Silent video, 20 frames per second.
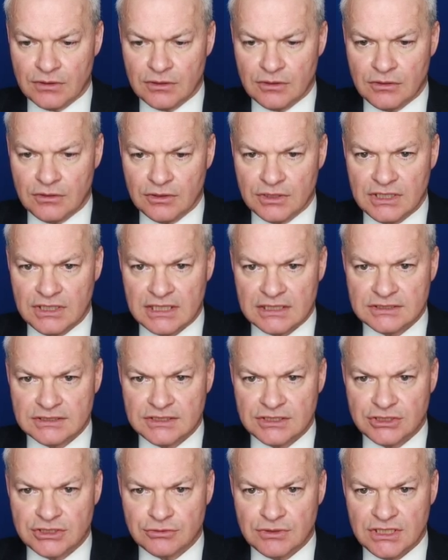looking at a
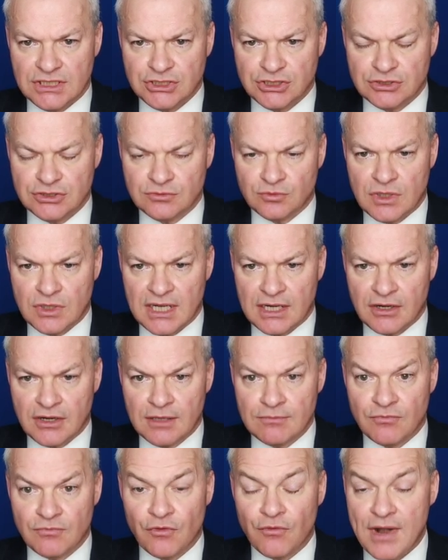situation where
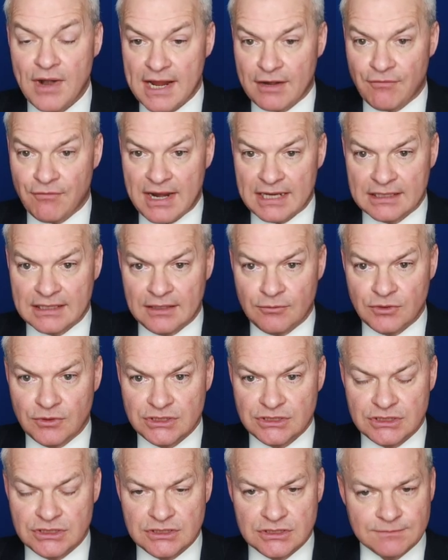I'm rack-racking,
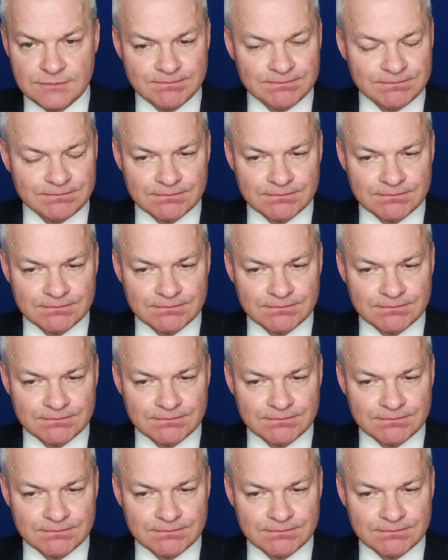which is